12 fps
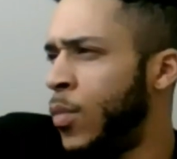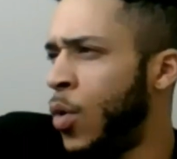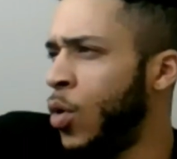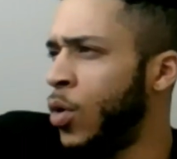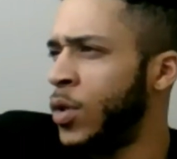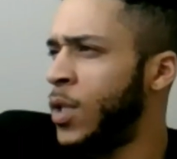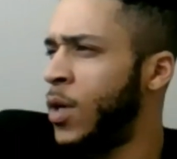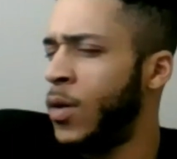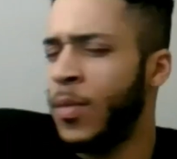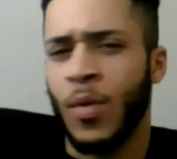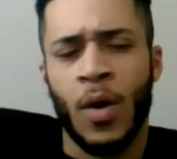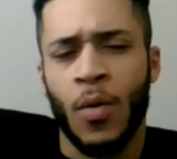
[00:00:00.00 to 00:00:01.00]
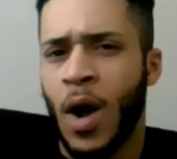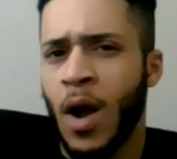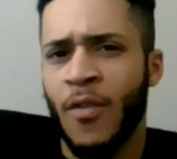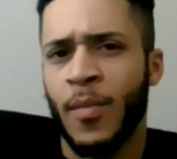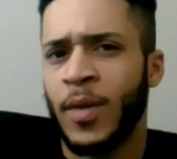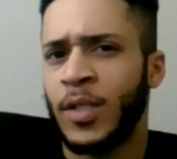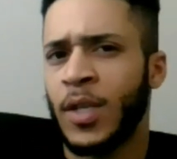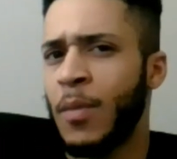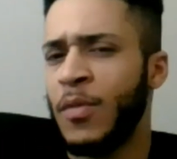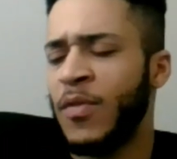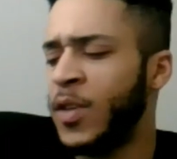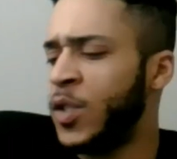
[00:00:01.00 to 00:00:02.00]
more is that however much
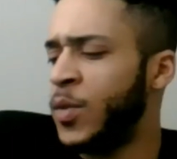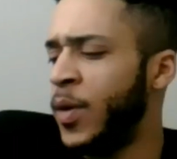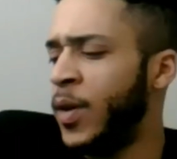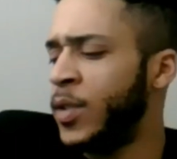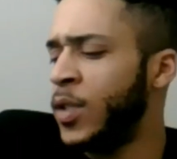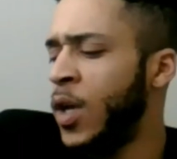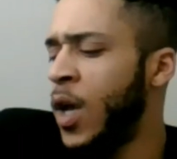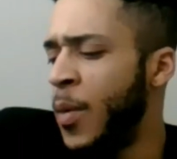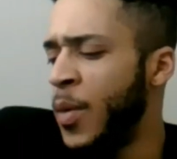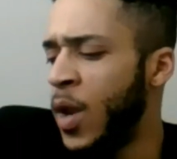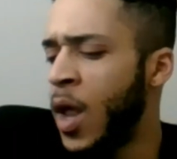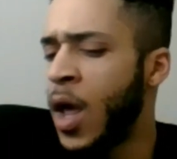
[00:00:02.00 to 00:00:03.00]
time you've experienced i mean